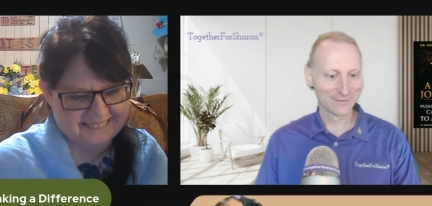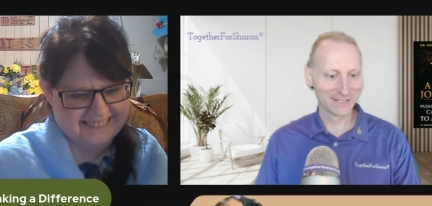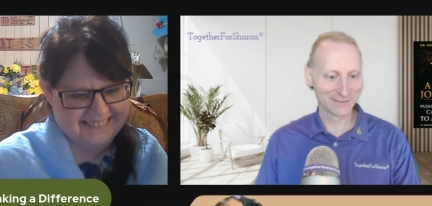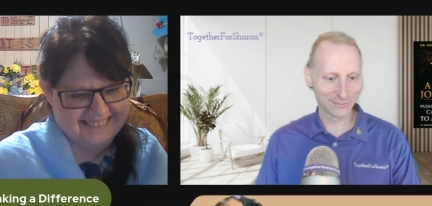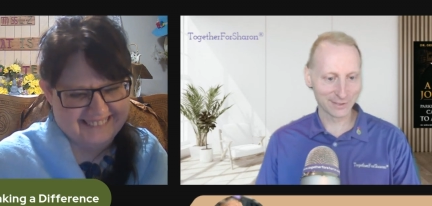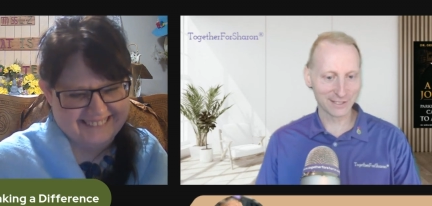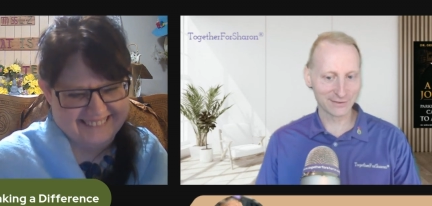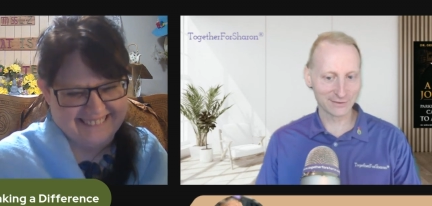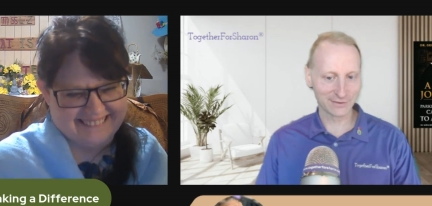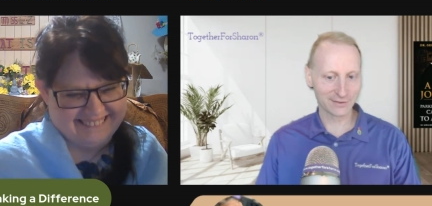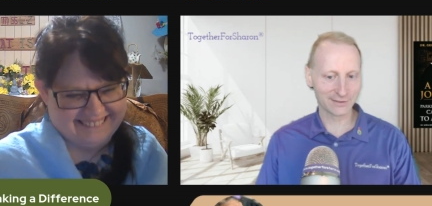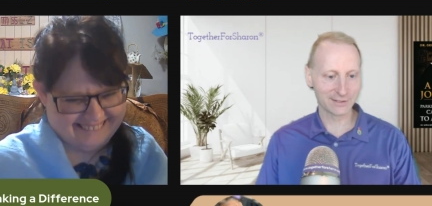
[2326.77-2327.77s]
Speaker 1: but it's pretty
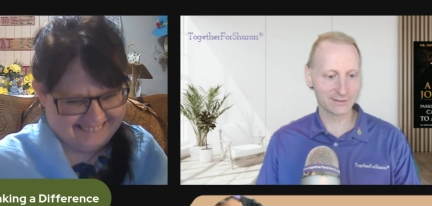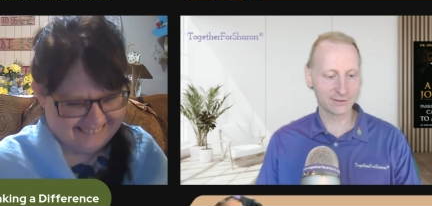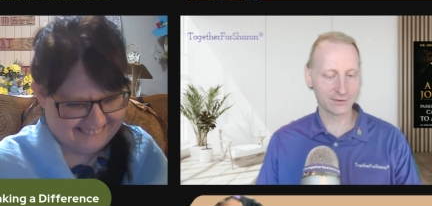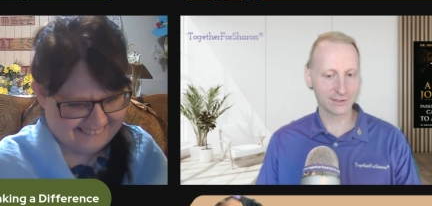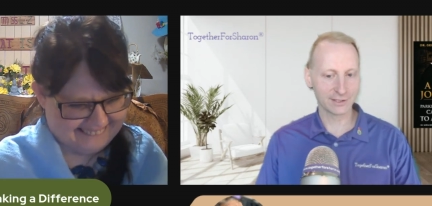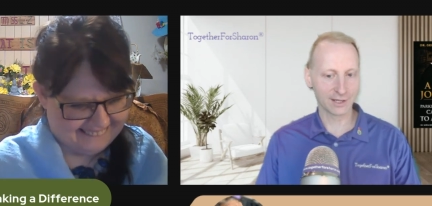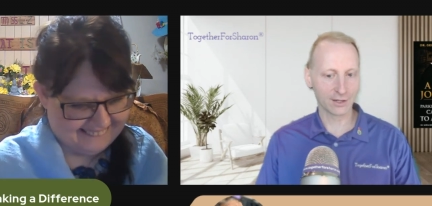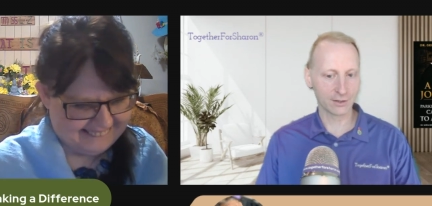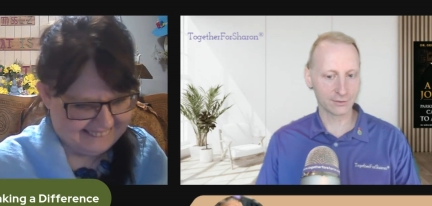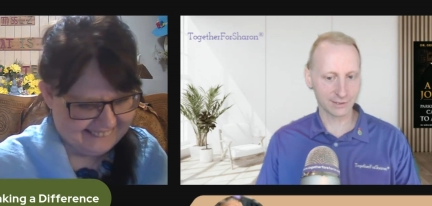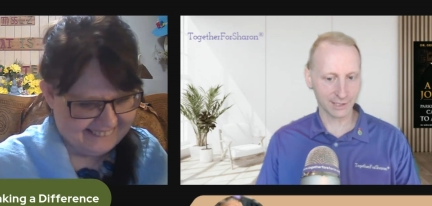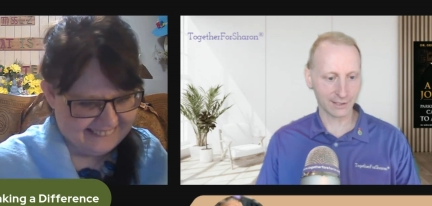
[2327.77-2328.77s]
cool. You can
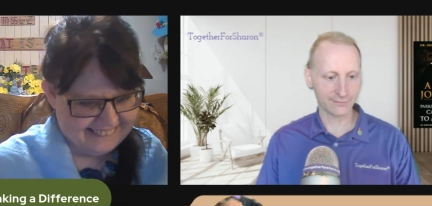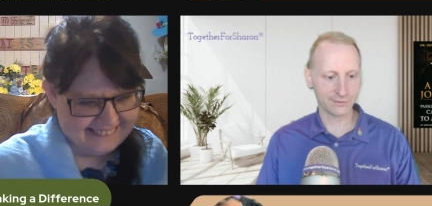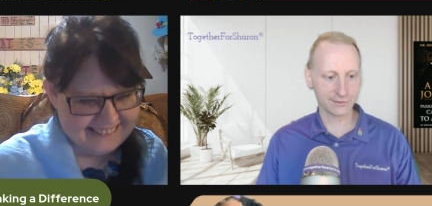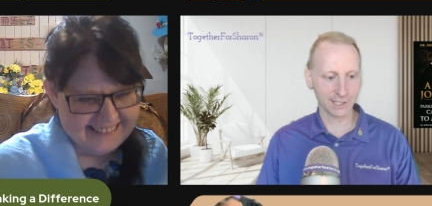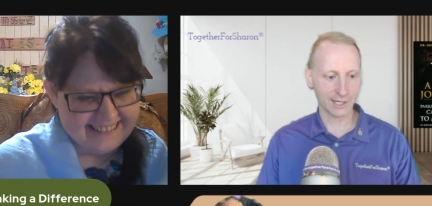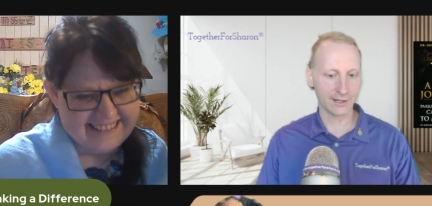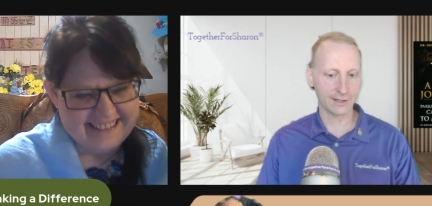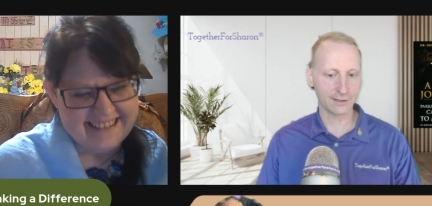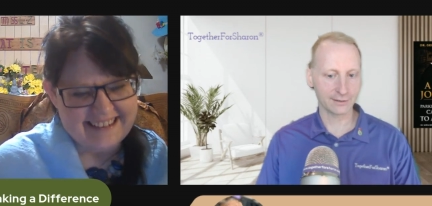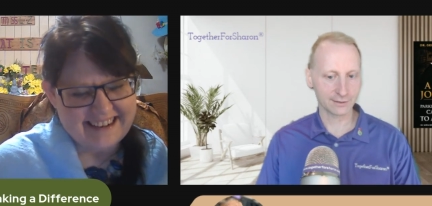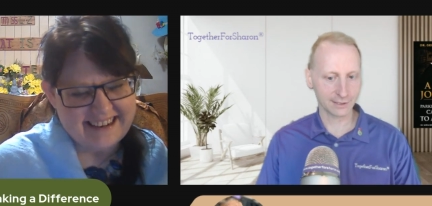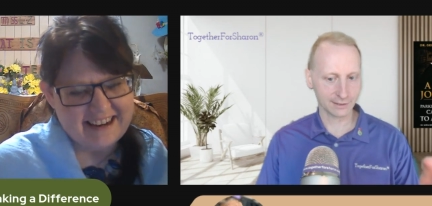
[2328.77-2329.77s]
go to 2000
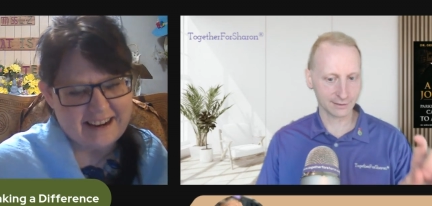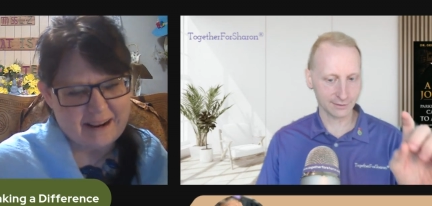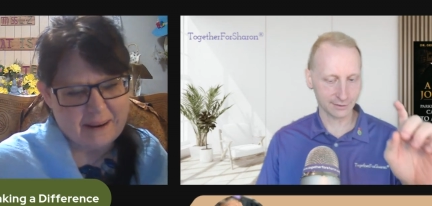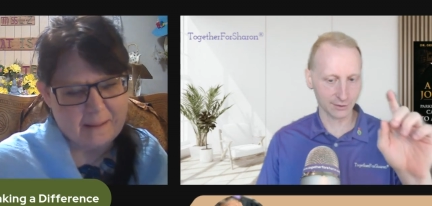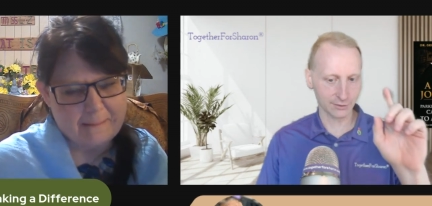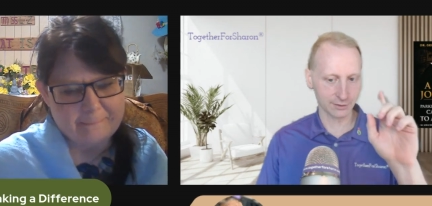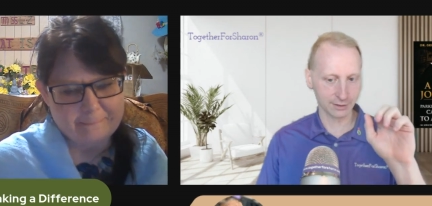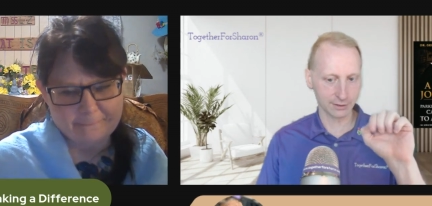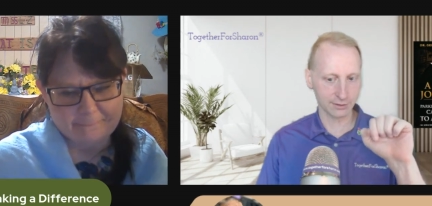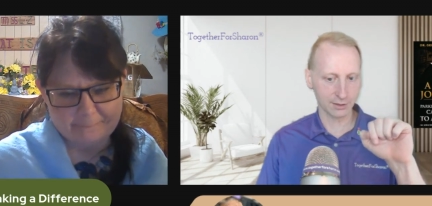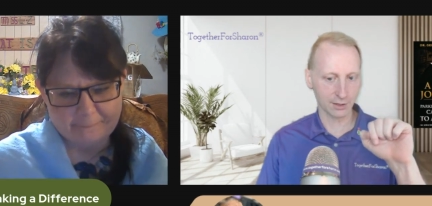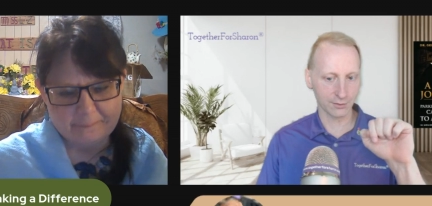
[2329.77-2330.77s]
Sharon, click, go a
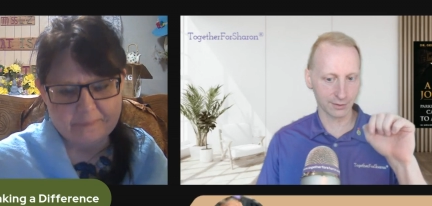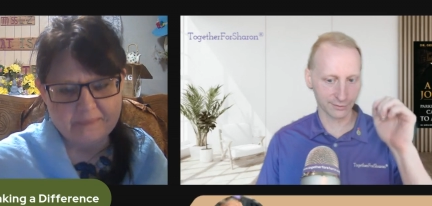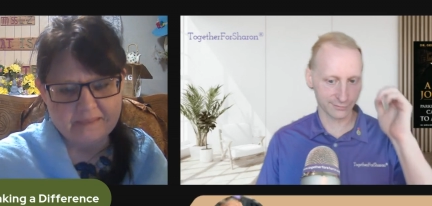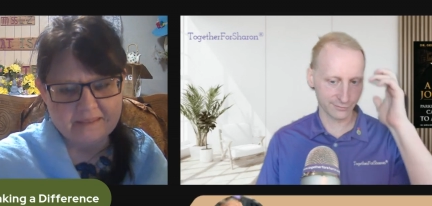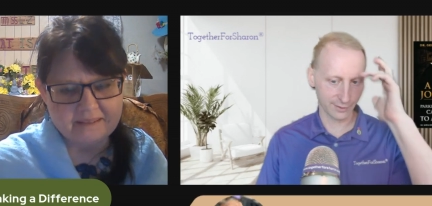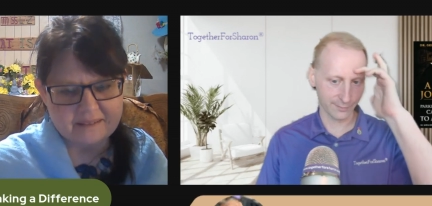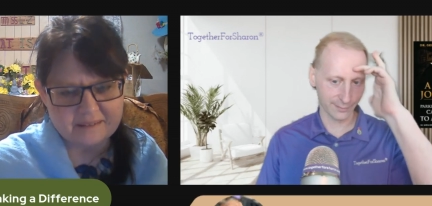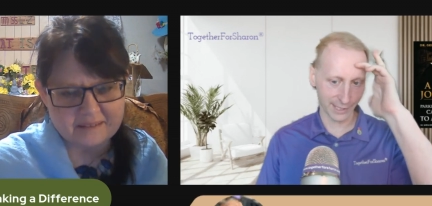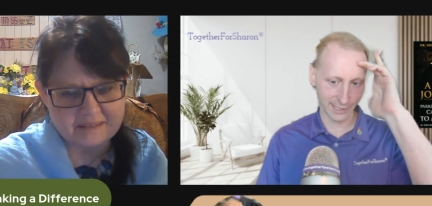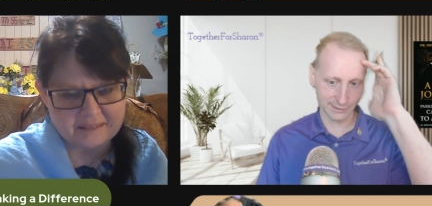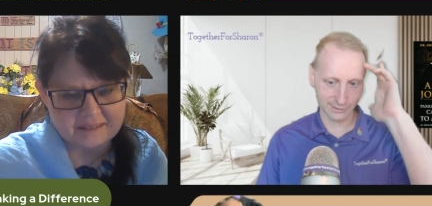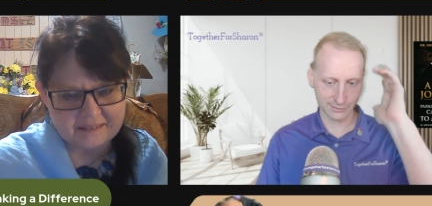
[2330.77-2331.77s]
little lower on the front
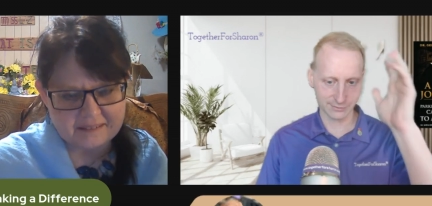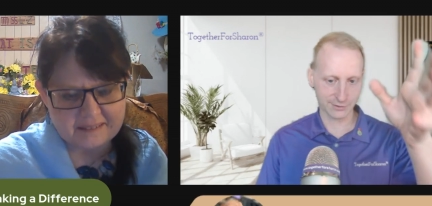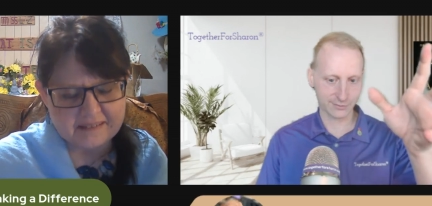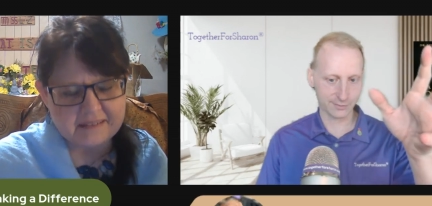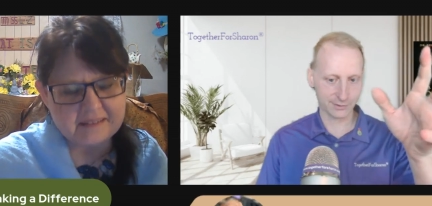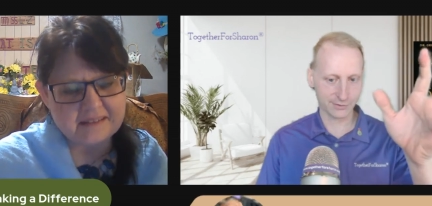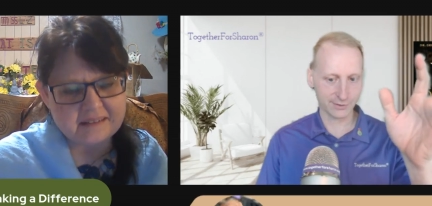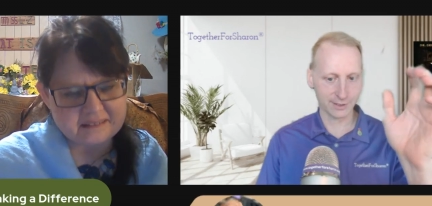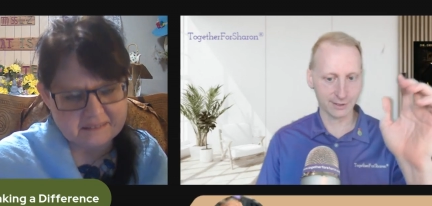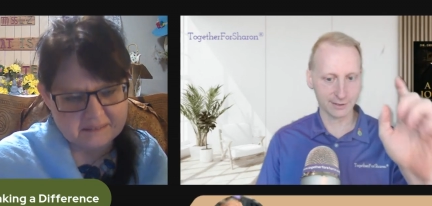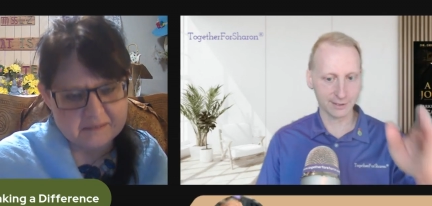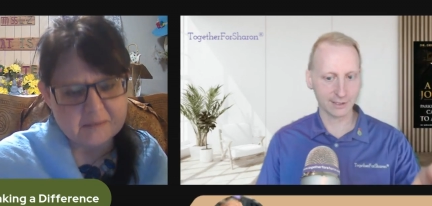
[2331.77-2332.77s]
page. There's a Christmas
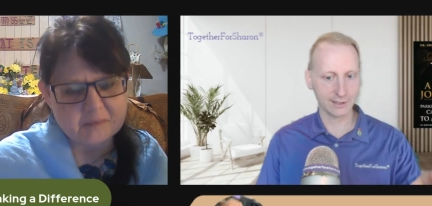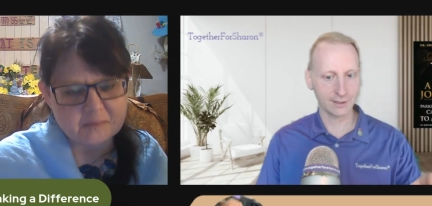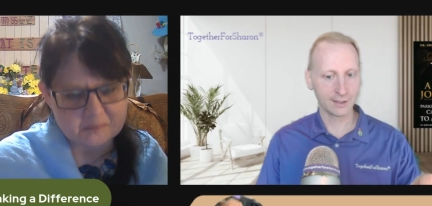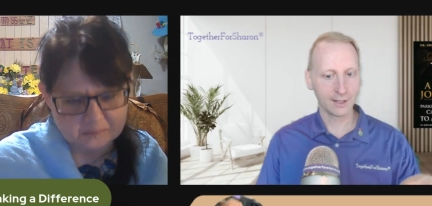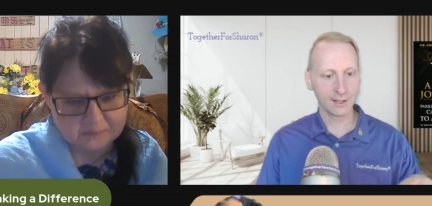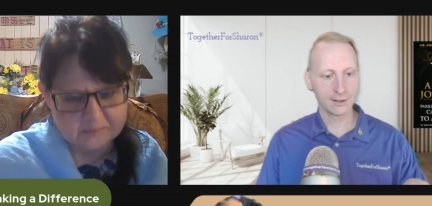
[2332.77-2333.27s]
tree. You click it.